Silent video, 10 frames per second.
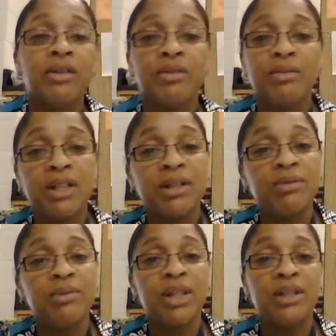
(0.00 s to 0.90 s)
the rest of the
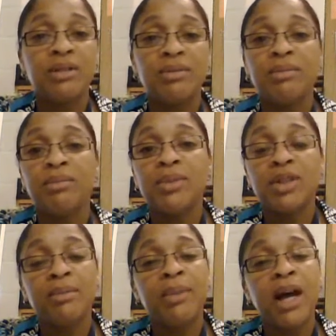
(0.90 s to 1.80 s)
week
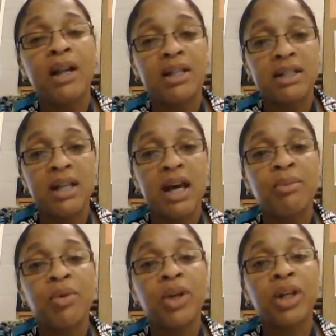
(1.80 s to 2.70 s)
to balance
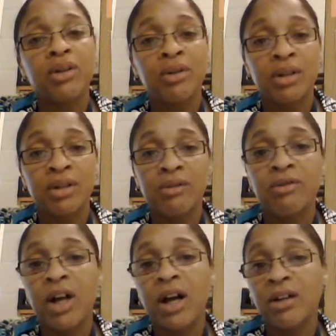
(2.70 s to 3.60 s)
time working on the
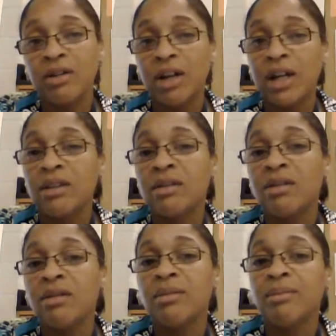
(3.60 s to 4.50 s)
flyer and
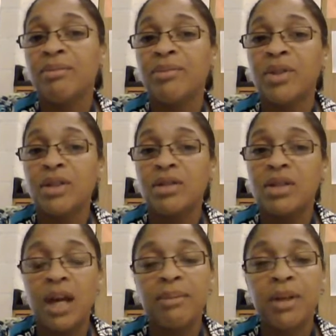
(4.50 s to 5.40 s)
the
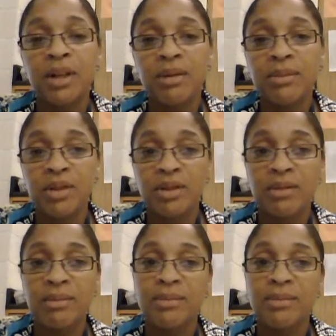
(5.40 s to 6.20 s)
typing up the